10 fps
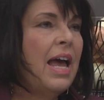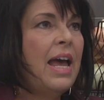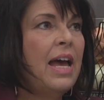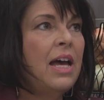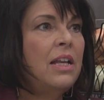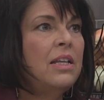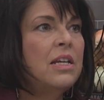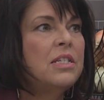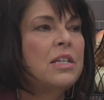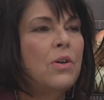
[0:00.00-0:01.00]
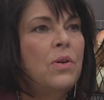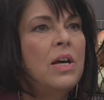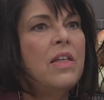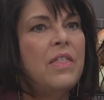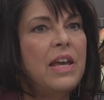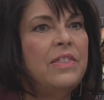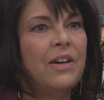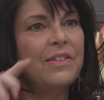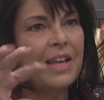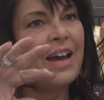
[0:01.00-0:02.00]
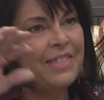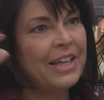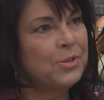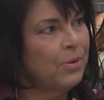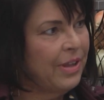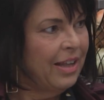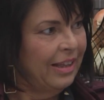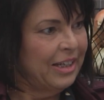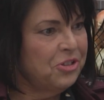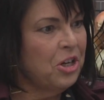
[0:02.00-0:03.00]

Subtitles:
And so that's where that like